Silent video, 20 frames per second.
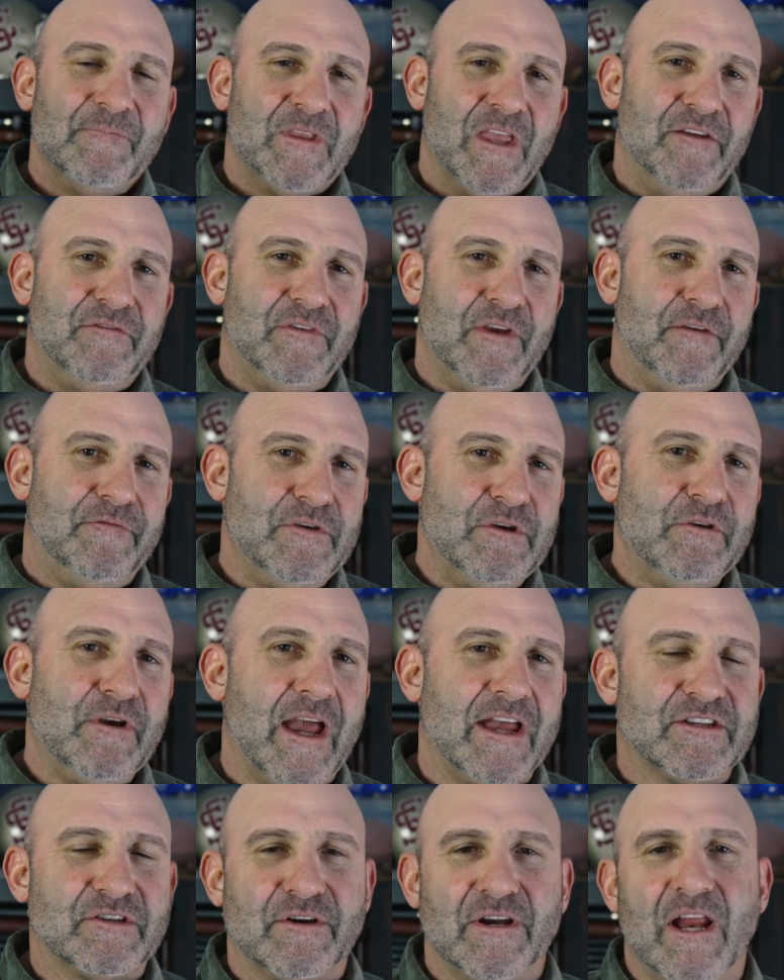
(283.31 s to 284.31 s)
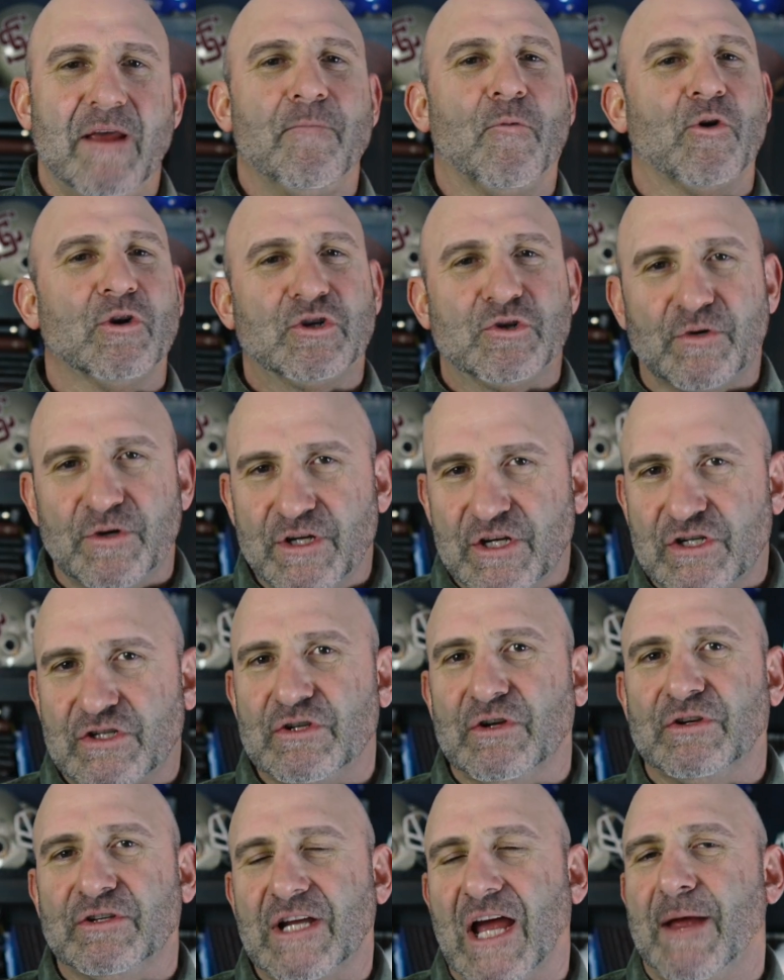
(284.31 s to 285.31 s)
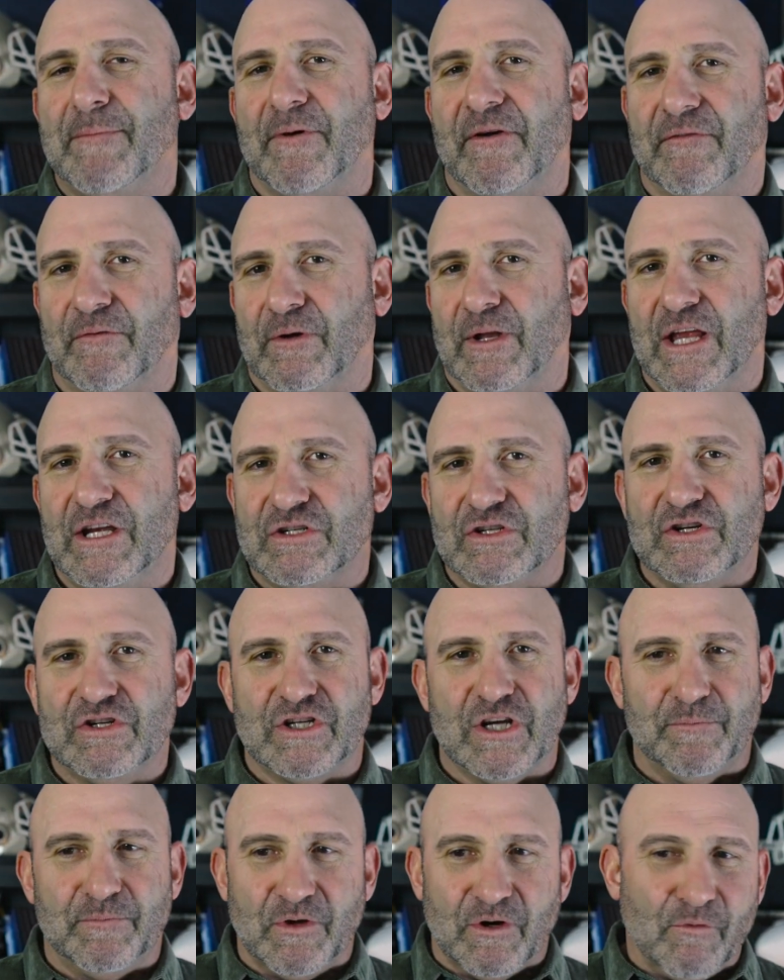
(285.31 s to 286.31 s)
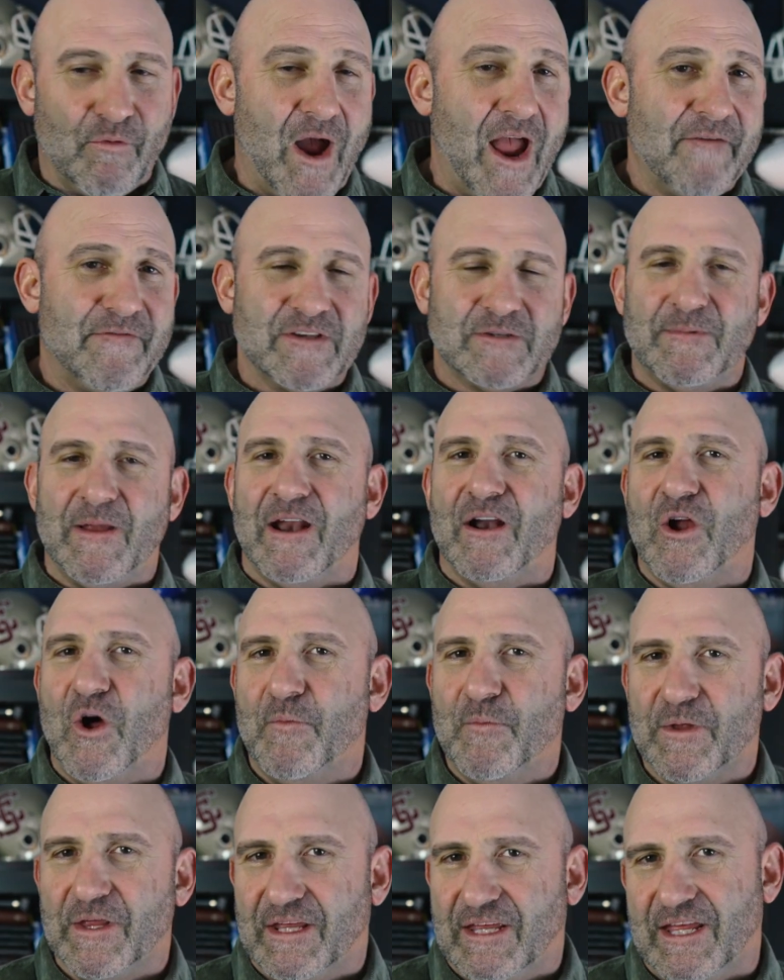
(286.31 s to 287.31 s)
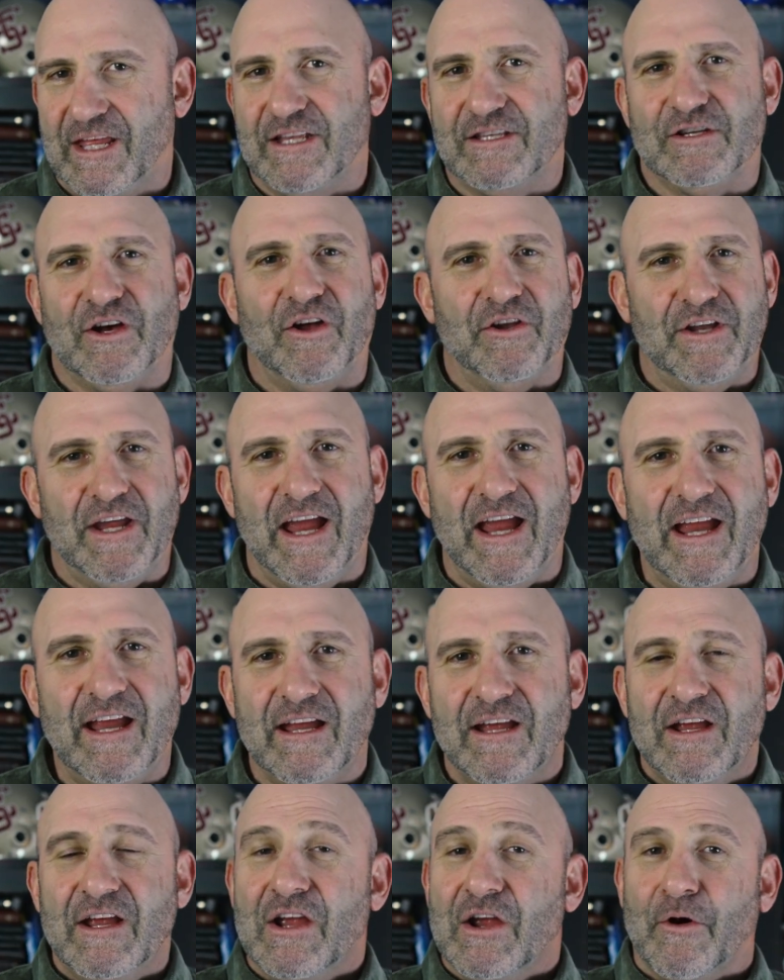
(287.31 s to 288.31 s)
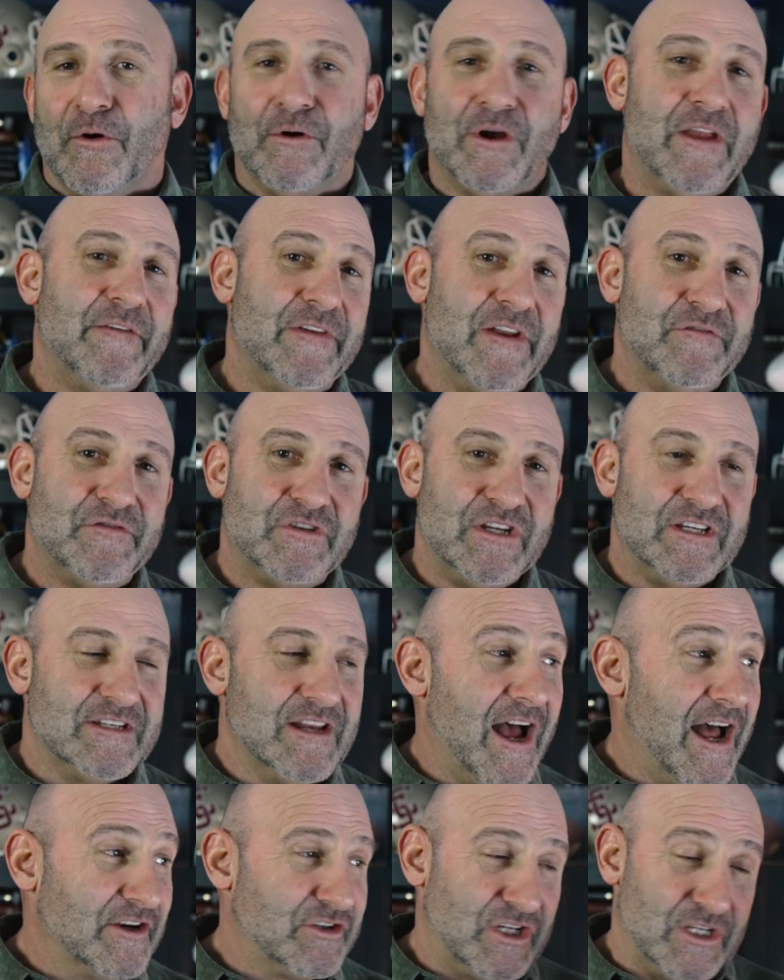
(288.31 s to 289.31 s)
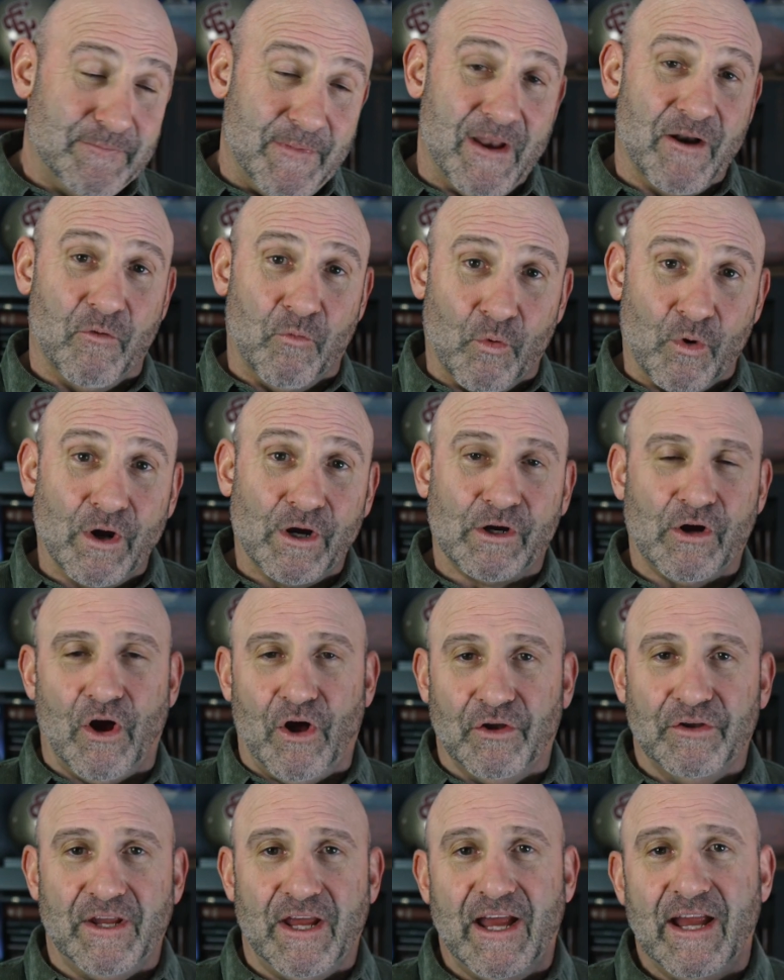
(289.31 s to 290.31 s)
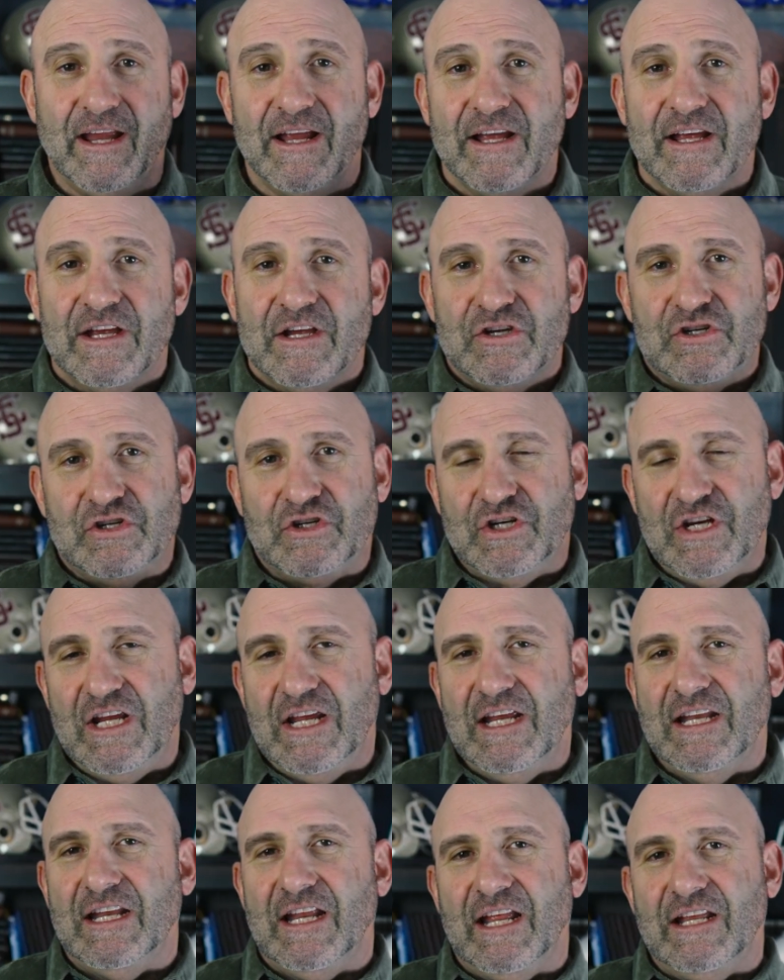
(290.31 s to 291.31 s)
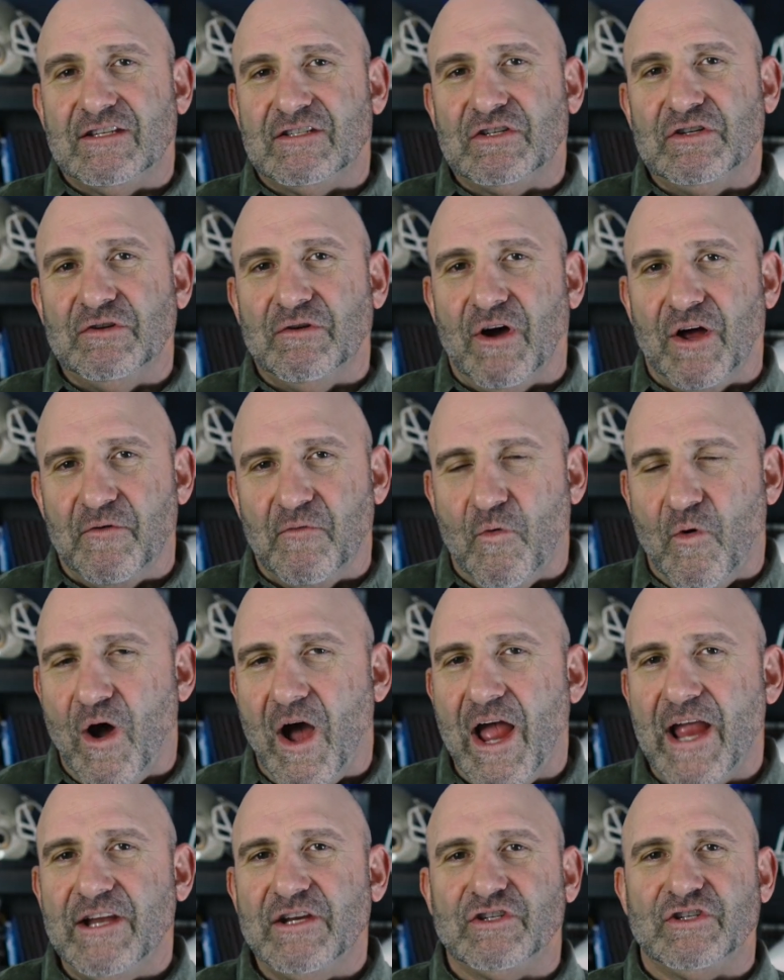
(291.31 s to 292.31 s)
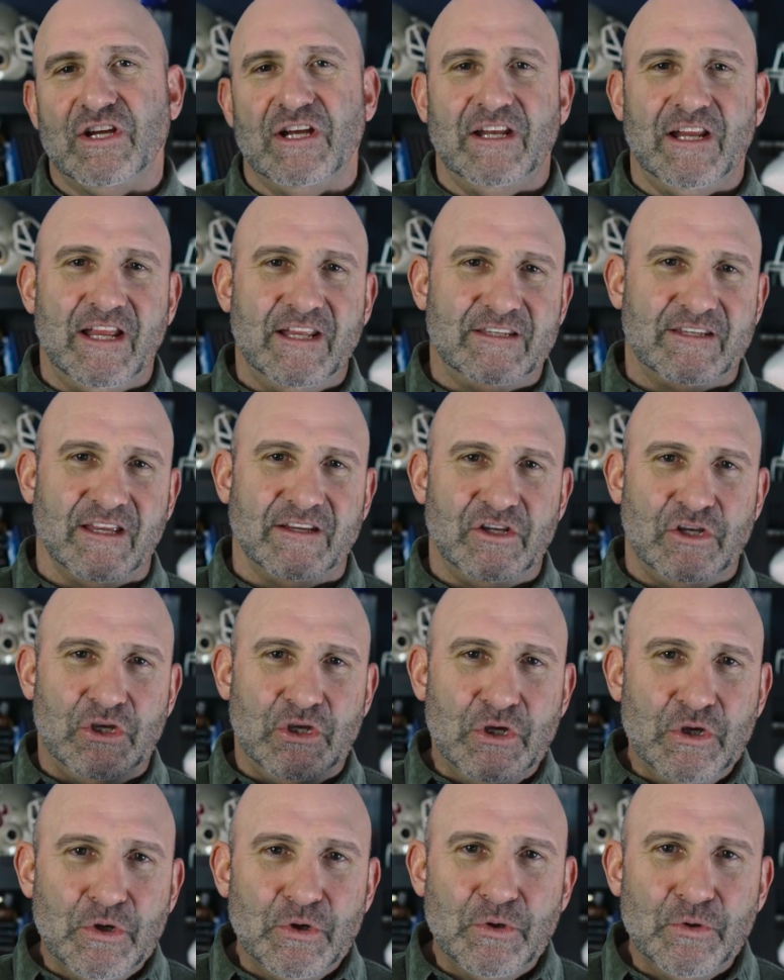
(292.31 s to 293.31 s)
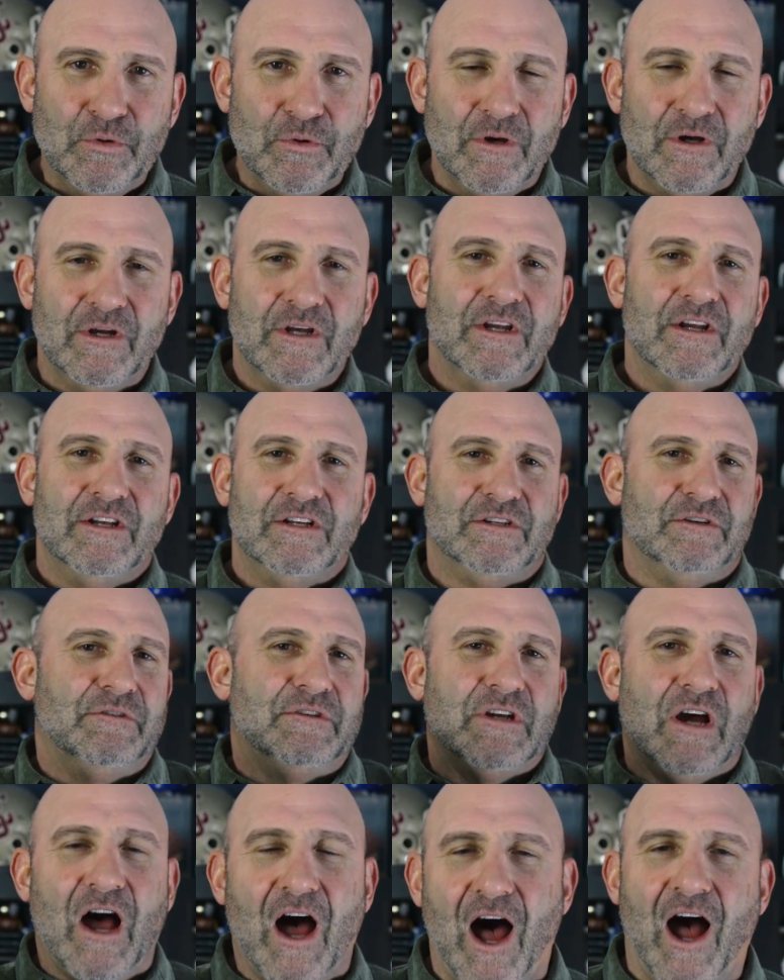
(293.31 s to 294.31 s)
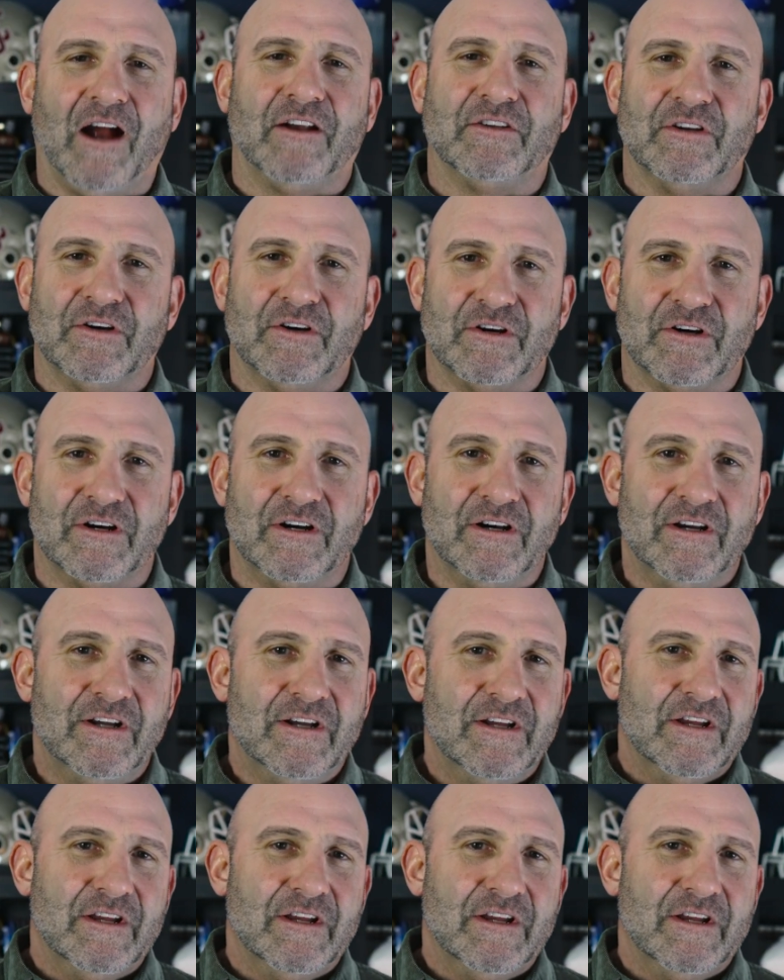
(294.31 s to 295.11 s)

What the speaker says: If you guys are in a more traditional type of relationship, your wife has been at home with the kids all day, or even if she's not, she's been at work all day. She needs to unwind. She needs you to talk to her.